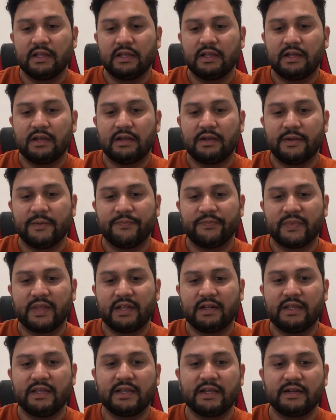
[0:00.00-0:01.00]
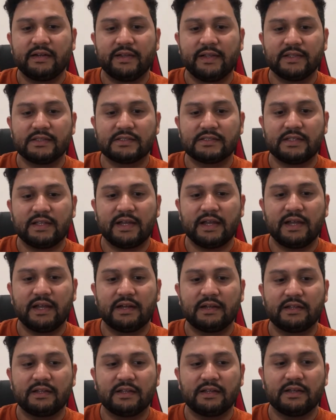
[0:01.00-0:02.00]
And he contends
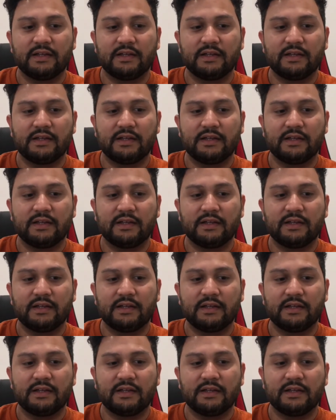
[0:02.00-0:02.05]
that